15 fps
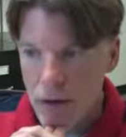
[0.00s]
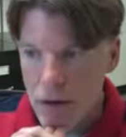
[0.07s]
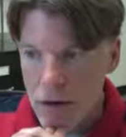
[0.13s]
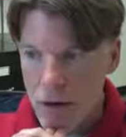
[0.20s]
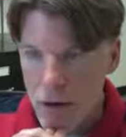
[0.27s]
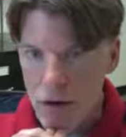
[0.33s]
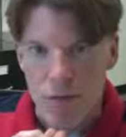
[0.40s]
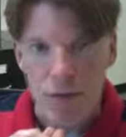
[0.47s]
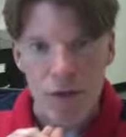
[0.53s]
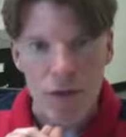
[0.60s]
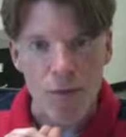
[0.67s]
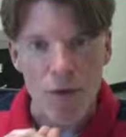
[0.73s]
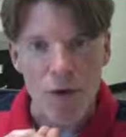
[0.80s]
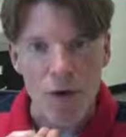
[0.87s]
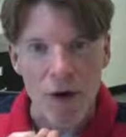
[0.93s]
course-based
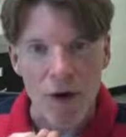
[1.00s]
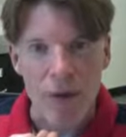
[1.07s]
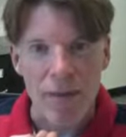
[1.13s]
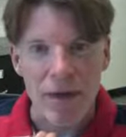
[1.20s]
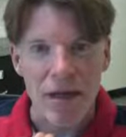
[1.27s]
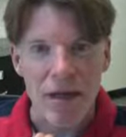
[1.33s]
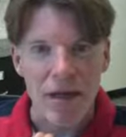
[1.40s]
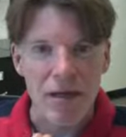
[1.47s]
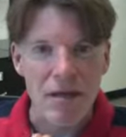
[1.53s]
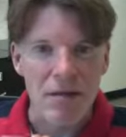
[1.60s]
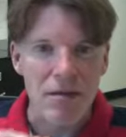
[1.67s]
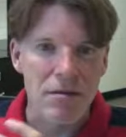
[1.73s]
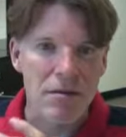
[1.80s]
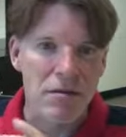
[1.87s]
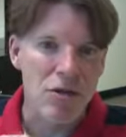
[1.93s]
program
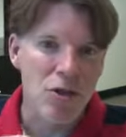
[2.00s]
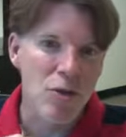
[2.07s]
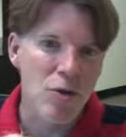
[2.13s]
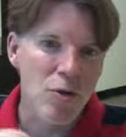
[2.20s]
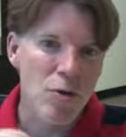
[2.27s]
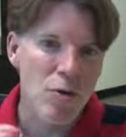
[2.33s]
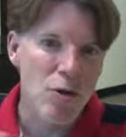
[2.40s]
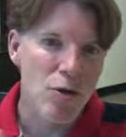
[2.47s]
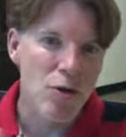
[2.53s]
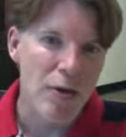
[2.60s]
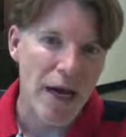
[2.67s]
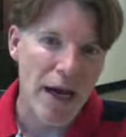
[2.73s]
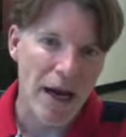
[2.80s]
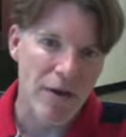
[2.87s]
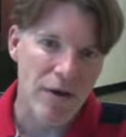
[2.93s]
in
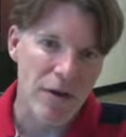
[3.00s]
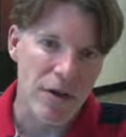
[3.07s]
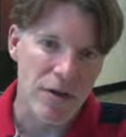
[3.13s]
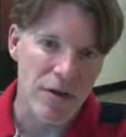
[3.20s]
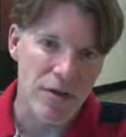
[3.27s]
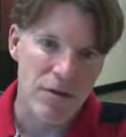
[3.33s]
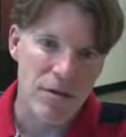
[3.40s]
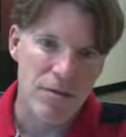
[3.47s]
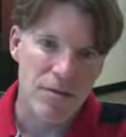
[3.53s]
2.5 years.